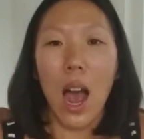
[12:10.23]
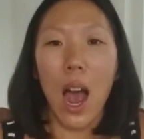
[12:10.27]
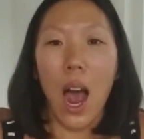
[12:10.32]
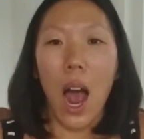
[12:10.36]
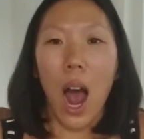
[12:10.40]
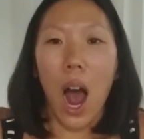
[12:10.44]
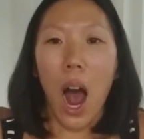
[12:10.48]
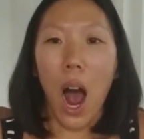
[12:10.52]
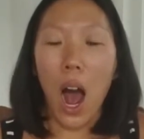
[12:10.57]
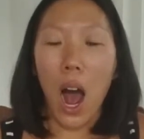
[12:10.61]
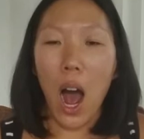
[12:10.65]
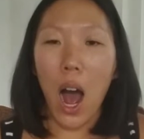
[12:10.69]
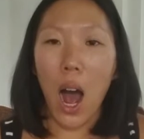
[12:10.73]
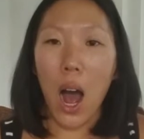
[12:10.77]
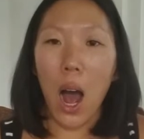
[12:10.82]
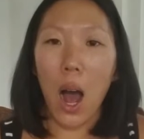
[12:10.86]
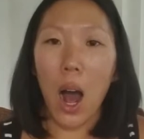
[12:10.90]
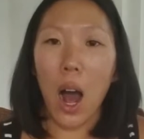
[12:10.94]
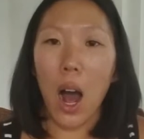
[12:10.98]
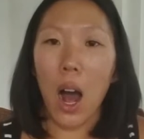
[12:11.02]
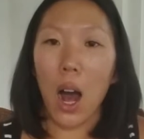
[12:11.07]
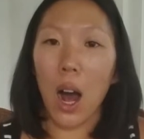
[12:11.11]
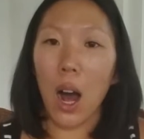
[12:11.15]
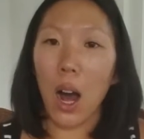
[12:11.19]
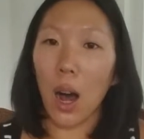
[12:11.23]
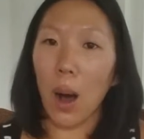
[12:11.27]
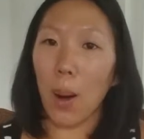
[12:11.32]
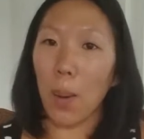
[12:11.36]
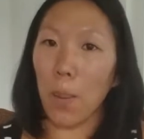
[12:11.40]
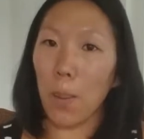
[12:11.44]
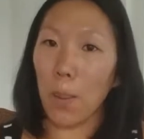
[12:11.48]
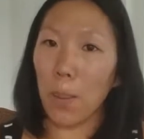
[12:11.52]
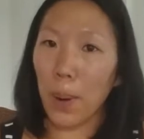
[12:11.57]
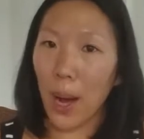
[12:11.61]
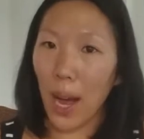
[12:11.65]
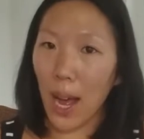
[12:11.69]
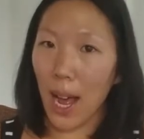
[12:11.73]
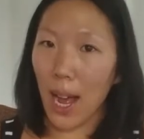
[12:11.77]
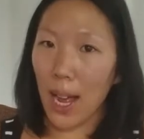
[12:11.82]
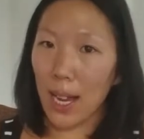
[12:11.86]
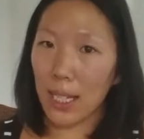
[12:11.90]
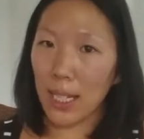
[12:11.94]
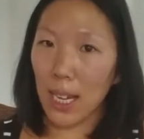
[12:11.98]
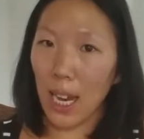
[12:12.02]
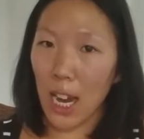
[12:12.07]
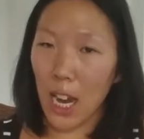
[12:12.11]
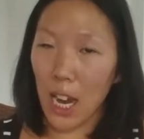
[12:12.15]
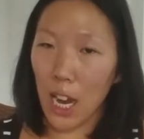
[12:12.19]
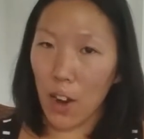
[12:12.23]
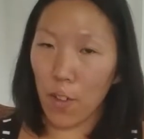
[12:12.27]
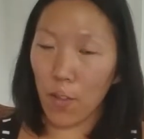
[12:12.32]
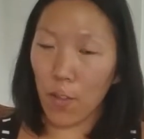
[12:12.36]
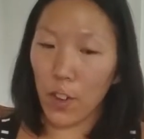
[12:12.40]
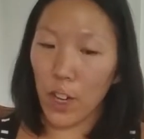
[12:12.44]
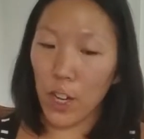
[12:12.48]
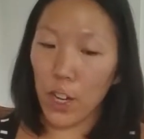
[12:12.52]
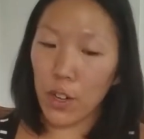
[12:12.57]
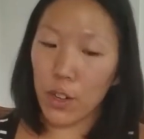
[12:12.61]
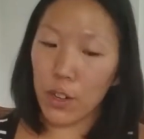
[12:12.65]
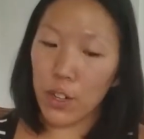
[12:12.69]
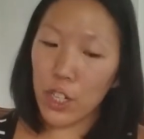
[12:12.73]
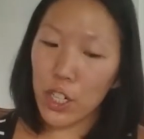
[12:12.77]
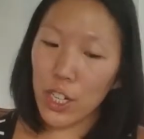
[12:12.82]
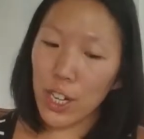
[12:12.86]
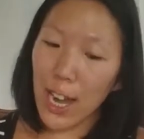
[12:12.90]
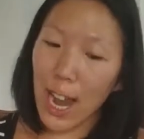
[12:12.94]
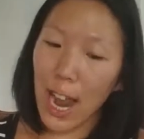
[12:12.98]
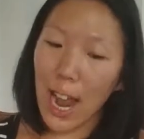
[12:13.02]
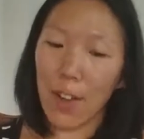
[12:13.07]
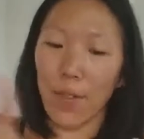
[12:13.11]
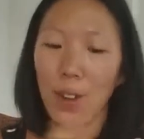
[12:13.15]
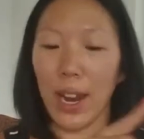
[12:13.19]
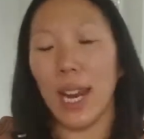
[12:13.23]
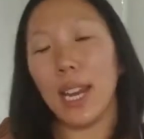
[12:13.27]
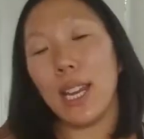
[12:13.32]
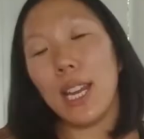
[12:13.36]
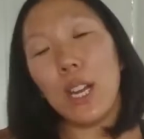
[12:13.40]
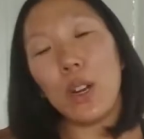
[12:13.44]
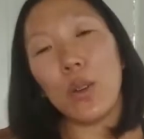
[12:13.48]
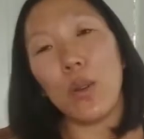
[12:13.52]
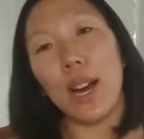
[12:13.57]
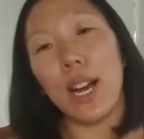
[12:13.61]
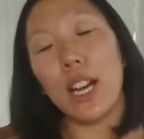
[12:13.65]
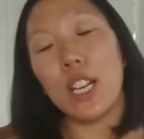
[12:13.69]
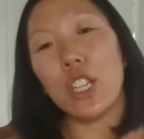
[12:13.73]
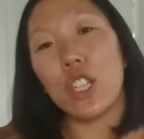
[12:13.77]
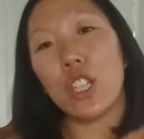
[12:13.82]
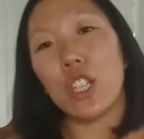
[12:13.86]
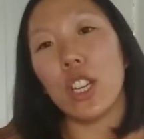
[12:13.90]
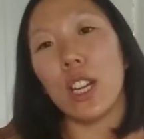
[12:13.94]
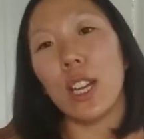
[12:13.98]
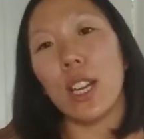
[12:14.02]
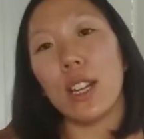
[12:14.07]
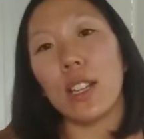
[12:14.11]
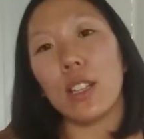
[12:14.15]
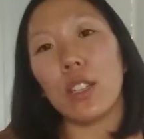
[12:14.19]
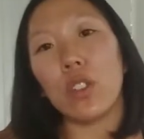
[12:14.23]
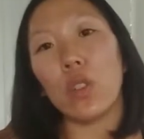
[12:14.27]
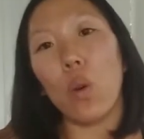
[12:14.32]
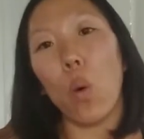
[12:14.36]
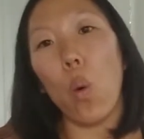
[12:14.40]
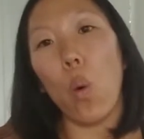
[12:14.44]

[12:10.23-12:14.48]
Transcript: But if you should have any questions